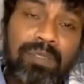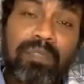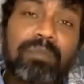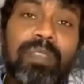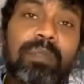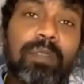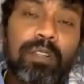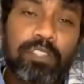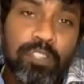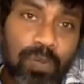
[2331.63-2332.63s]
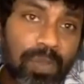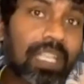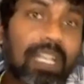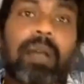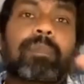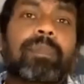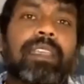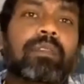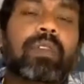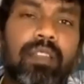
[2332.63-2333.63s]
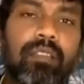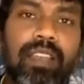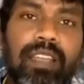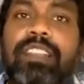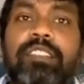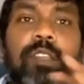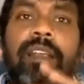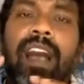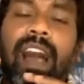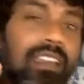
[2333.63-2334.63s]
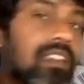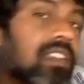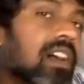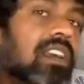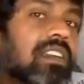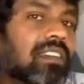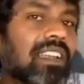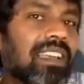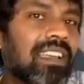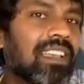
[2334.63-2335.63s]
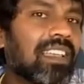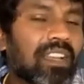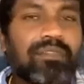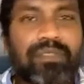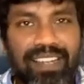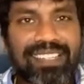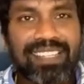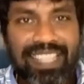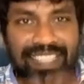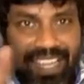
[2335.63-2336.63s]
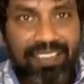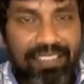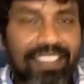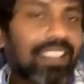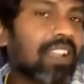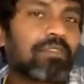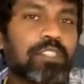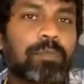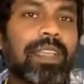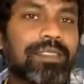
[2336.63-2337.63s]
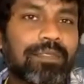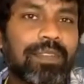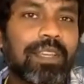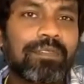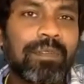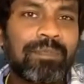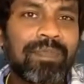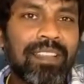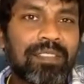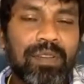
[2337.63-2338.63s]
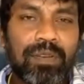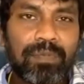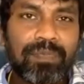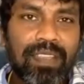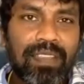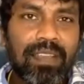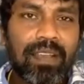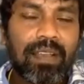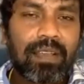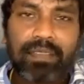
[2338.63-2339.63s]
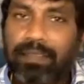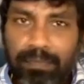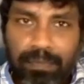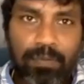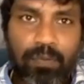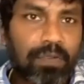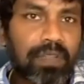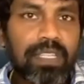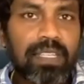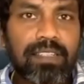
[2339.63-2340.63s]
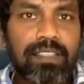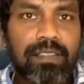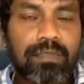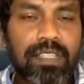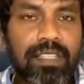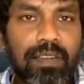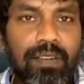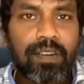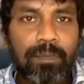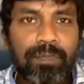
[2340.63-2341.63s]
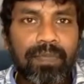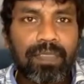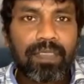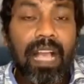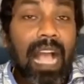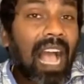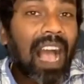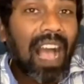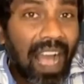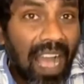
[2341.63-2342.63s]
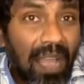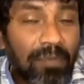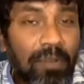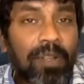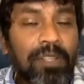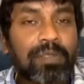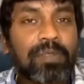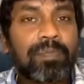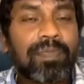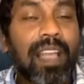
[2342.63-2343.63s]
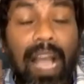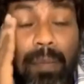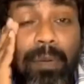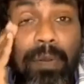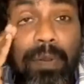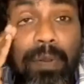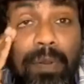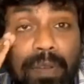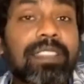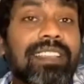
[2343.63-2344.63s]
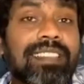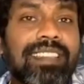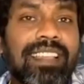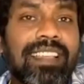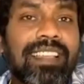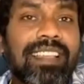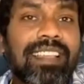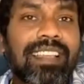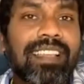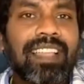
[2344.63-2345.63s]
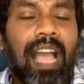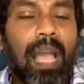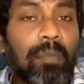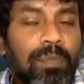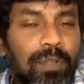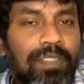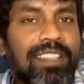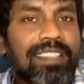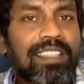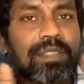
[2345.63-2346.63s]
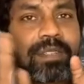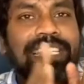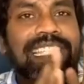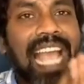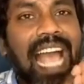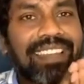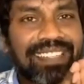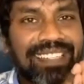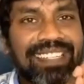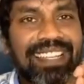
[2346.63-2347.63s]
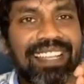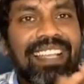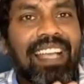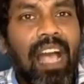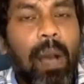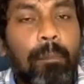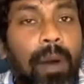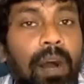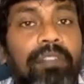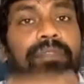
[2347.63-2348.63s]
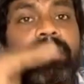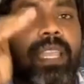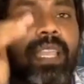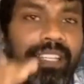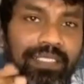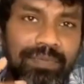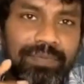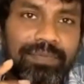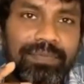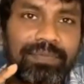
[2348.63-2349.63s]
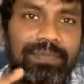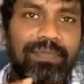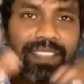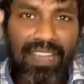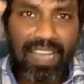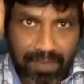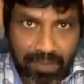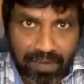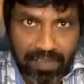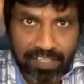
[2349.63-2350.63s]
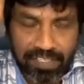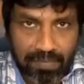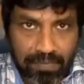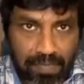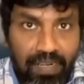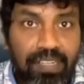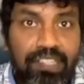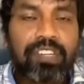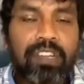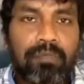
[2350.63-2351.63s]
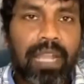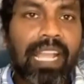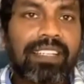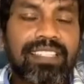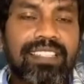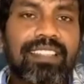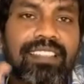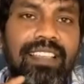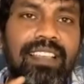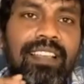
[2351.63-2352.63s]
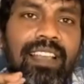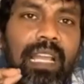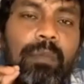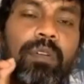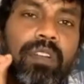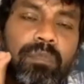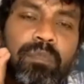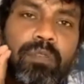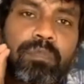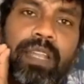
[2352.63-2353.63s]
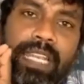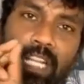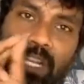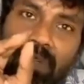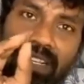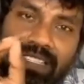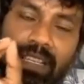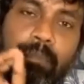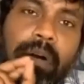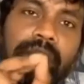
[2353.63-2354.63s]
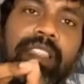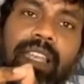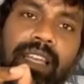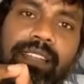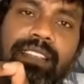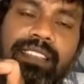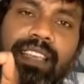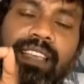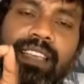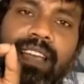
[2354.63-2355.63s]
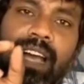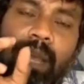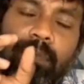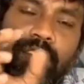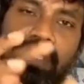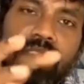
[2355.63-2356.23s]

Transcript: to their conference, about 1,000 people showing up in an arena? It's unheard in France in that space of life. So, but what we did is we Lord, I'm going to put this into challenge above the line. I'm going to submerge my anxiousness, and I'm going to put my request above the line and say, I'm